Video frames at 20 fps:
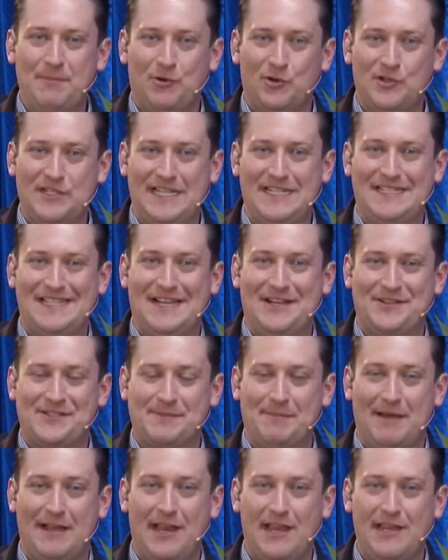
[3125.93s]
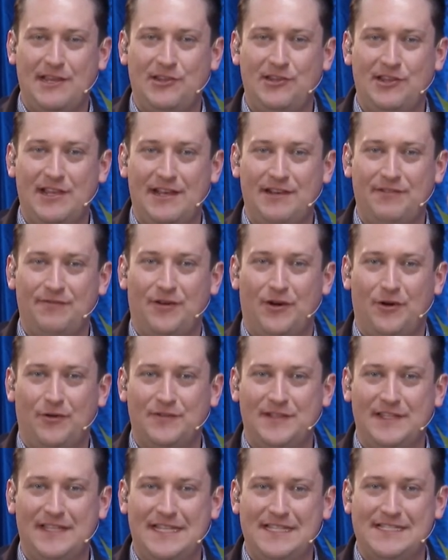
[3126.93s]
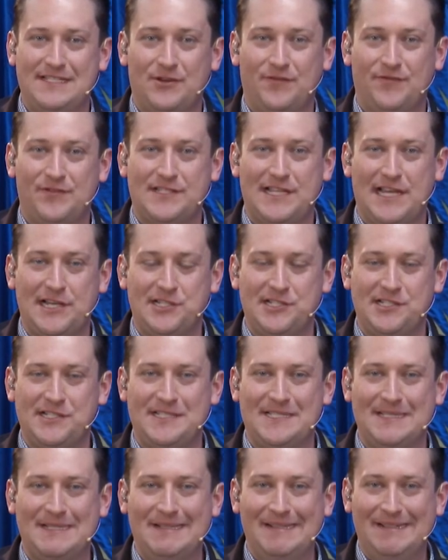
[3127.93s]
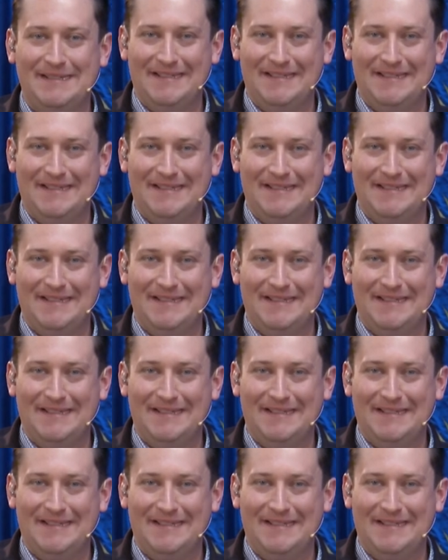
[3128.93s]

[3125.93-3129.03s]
more details about how you can get involved in these conversations